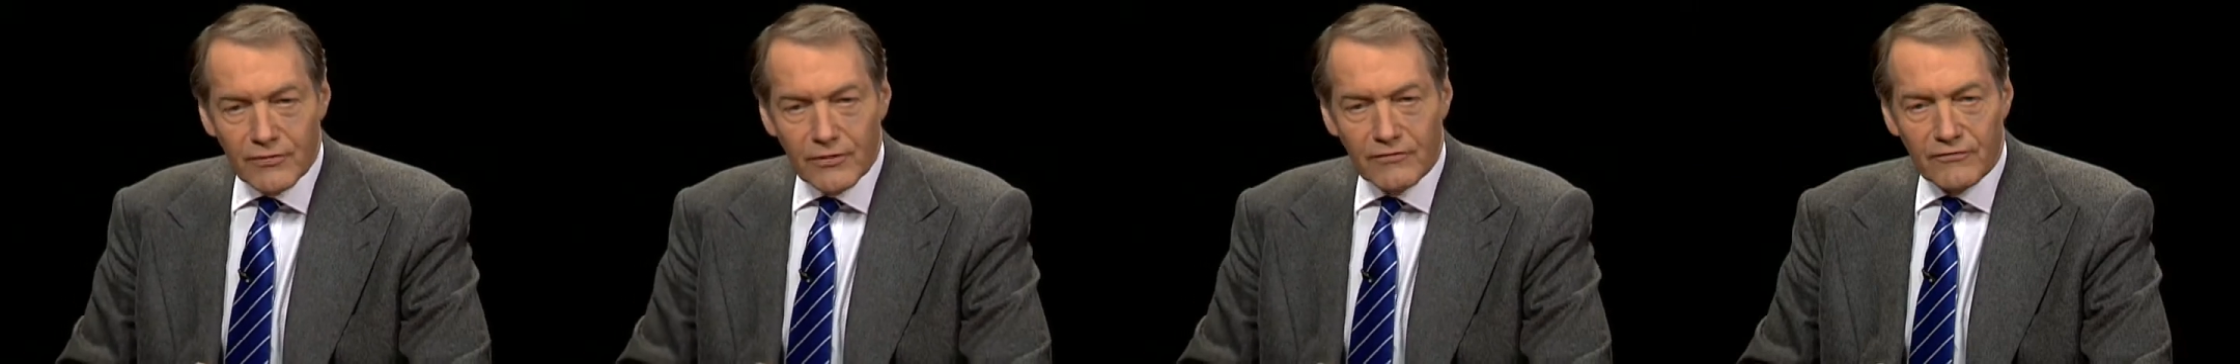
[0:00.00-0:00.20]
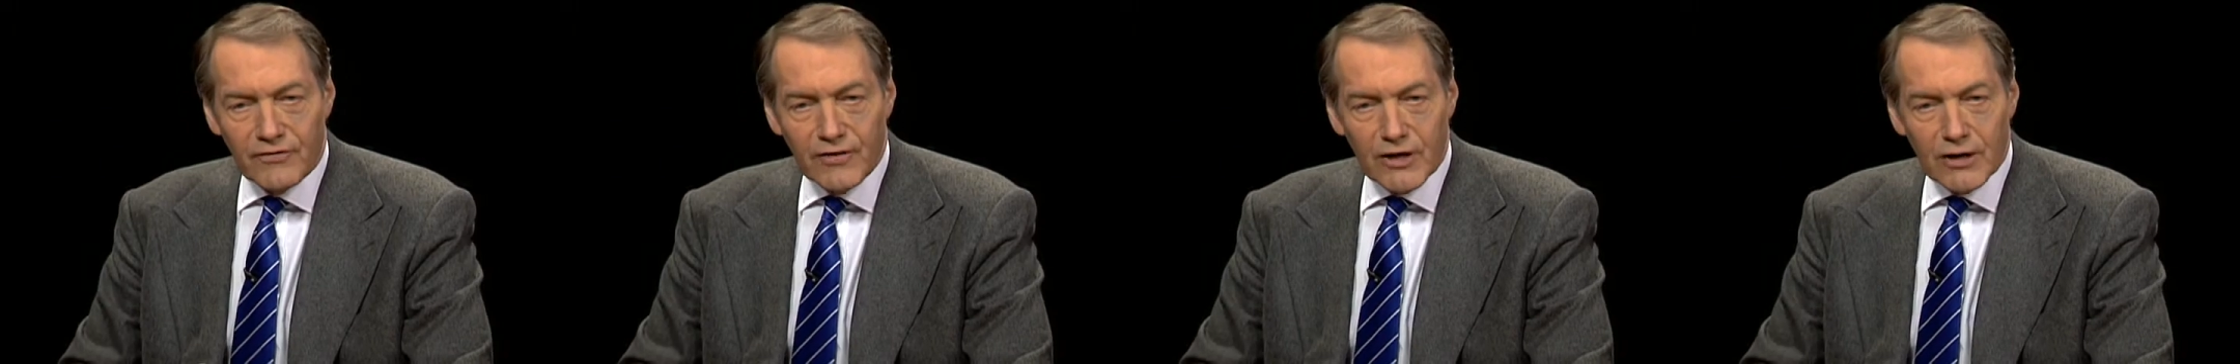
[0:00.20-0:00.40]

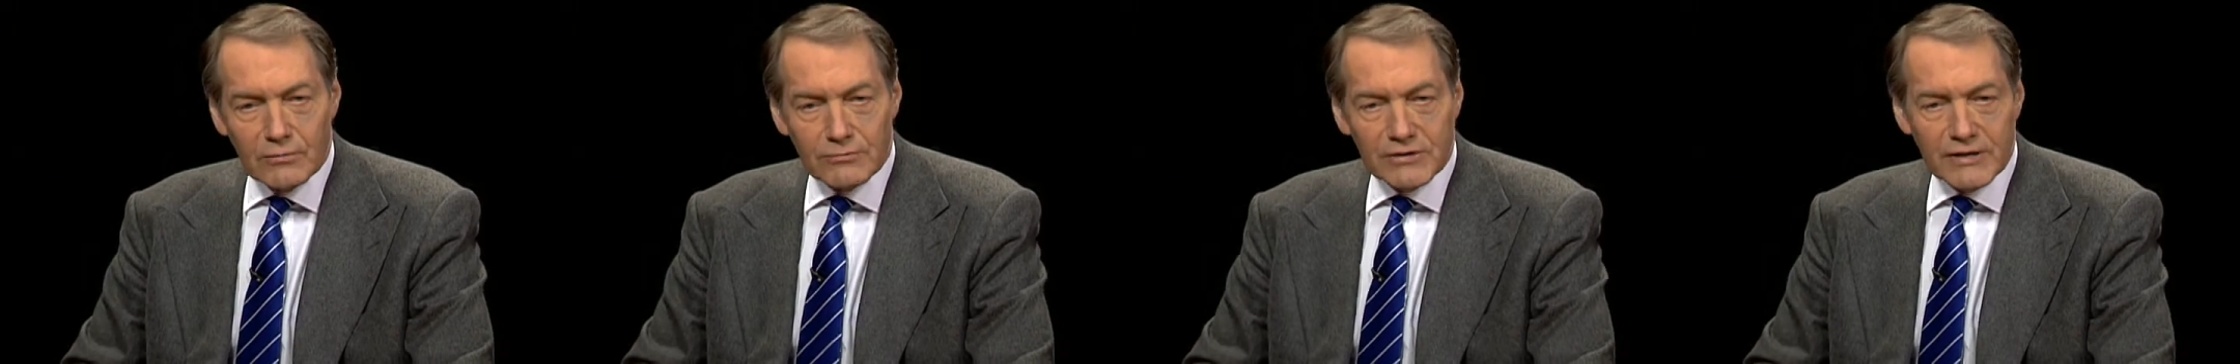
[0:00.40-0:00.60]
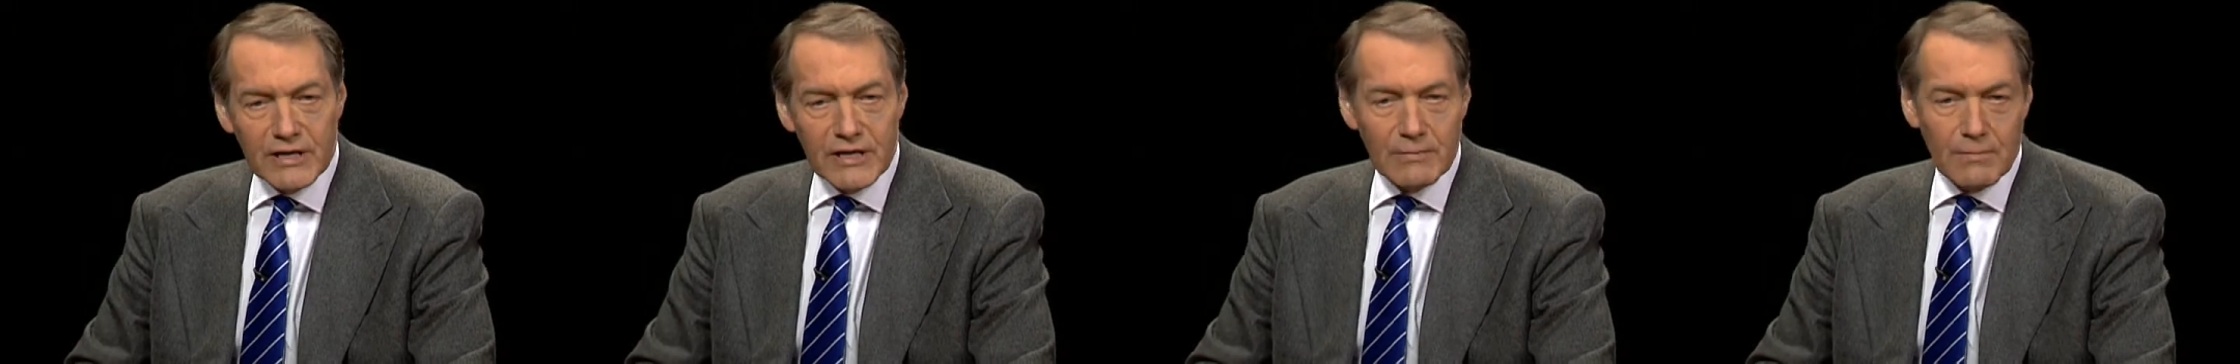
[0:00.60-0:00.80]
the
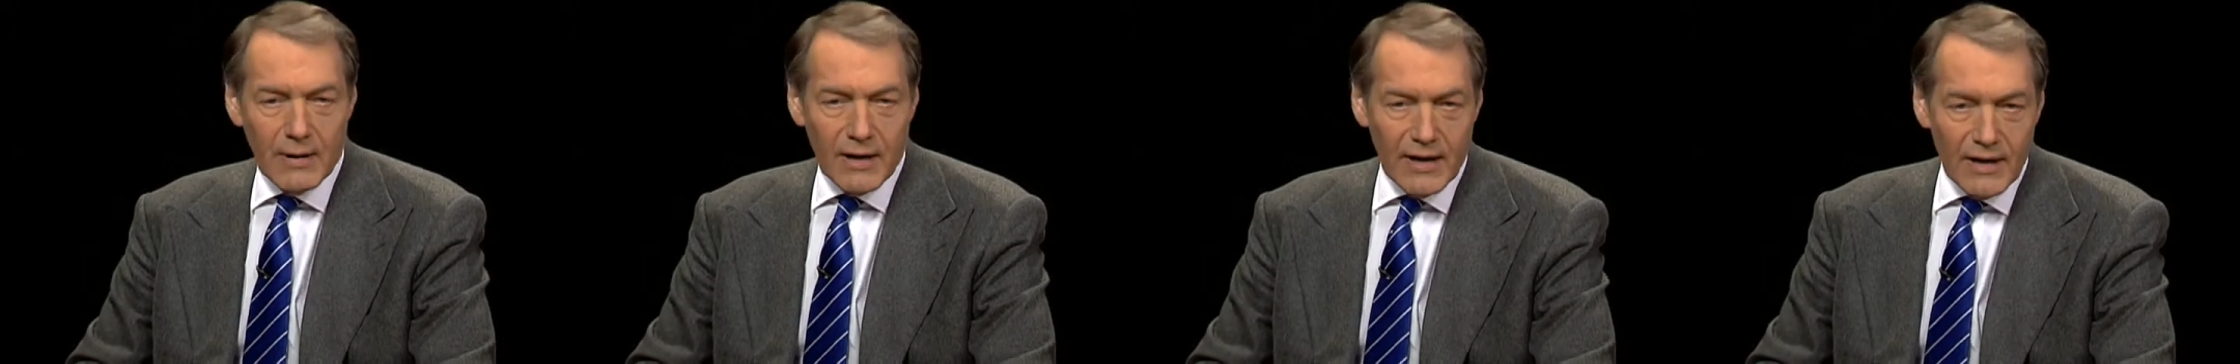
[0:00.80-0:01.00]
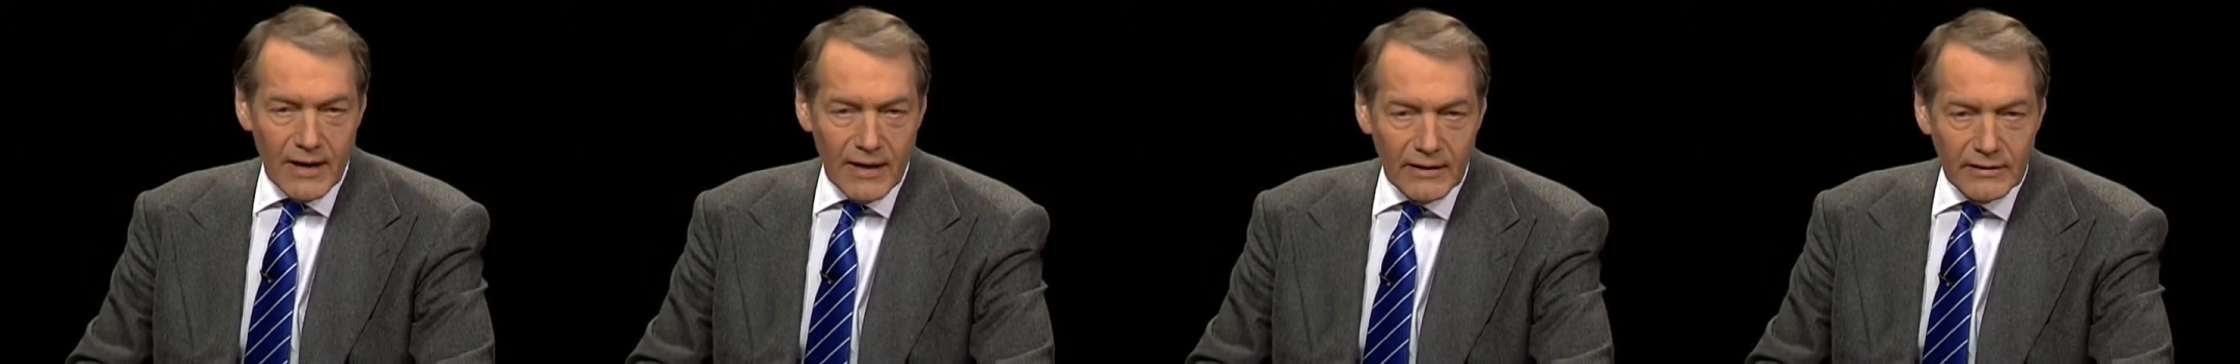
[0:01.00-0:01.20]
films he
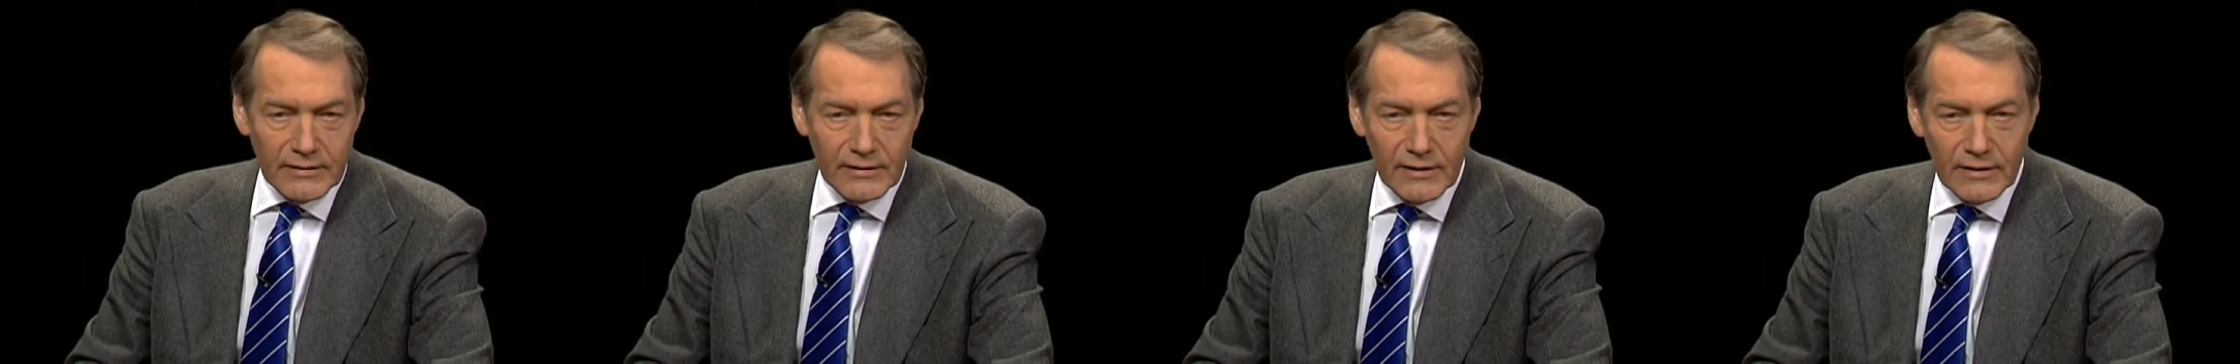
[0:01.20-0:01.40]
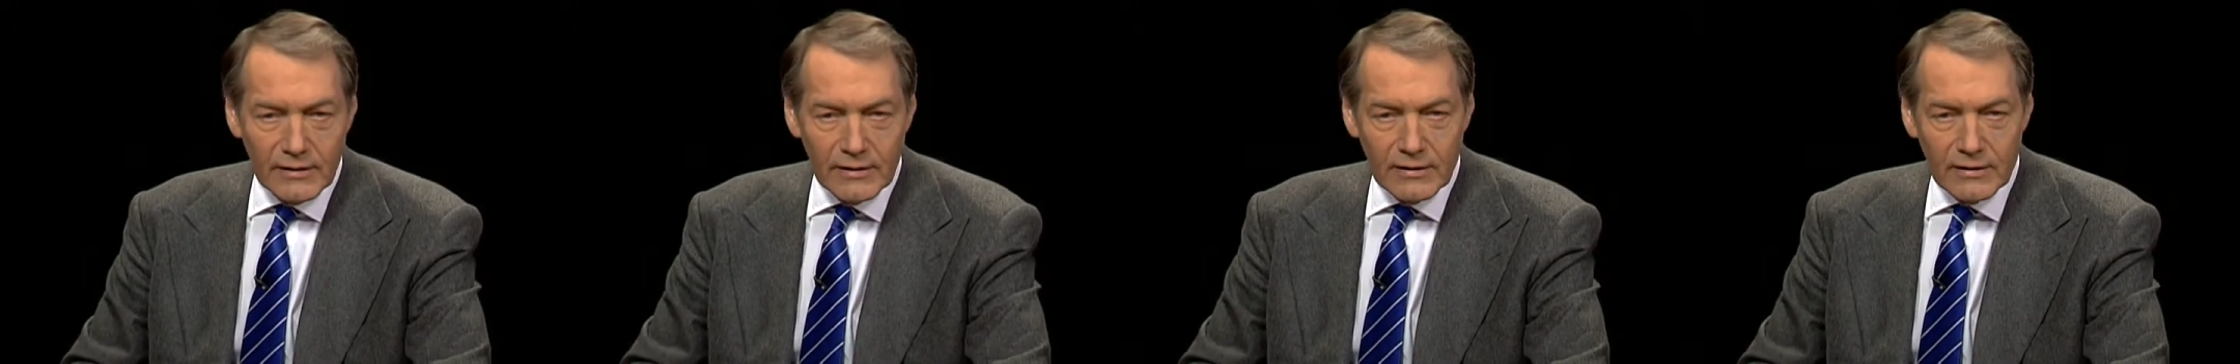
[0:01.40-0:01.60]

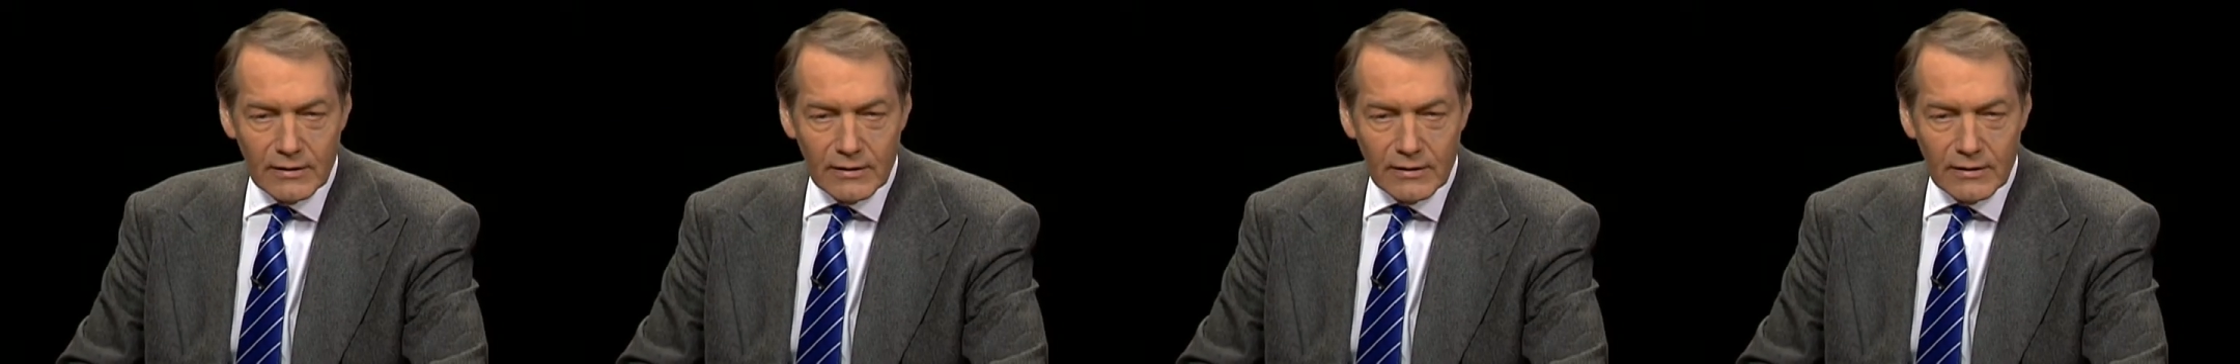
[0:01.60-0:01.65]
made